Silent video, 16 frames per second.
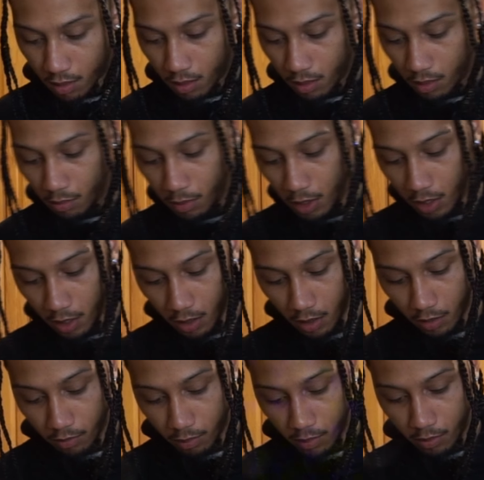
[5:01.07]
cut them in
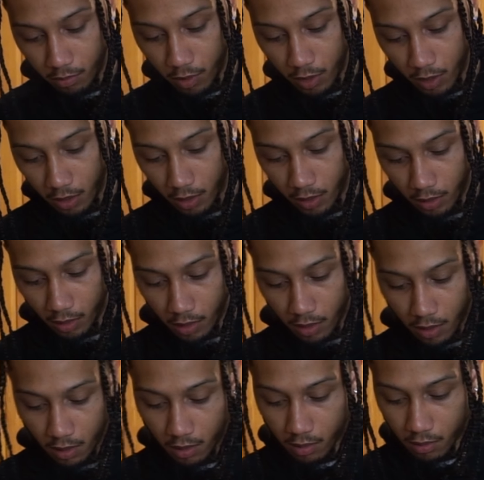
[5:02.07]
half, pretty much like
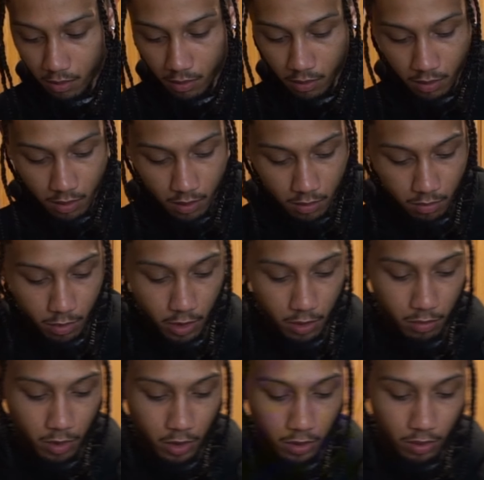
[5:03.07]
that. Pretty
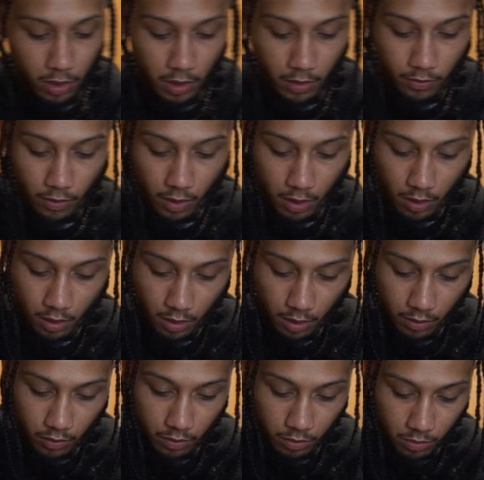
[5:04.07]
much do that for all
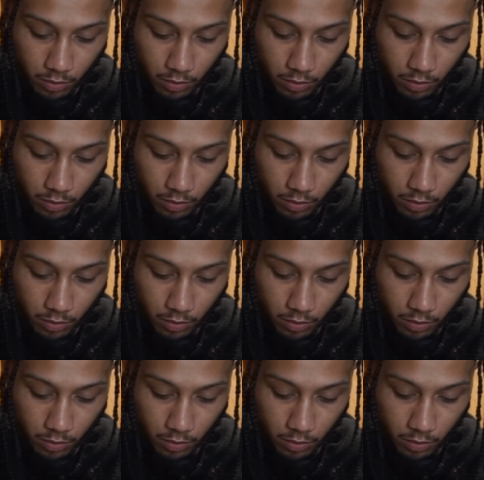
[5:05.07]
of them.